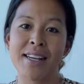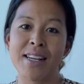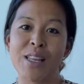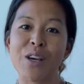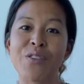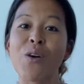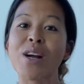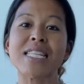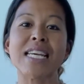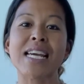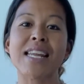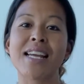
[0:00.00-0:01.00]
Look forward
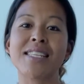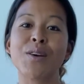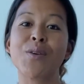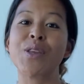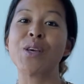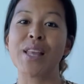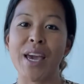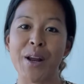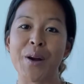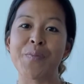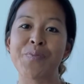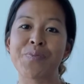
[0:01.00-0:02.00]
to connecting with you
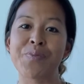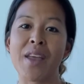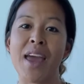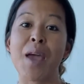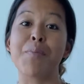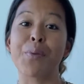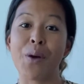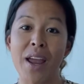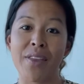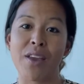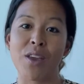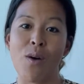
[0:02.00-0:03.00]
later, and I pray
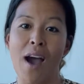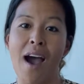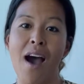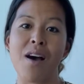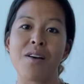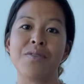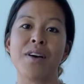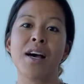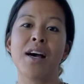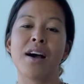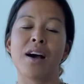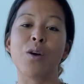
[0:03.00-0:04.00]
that you have a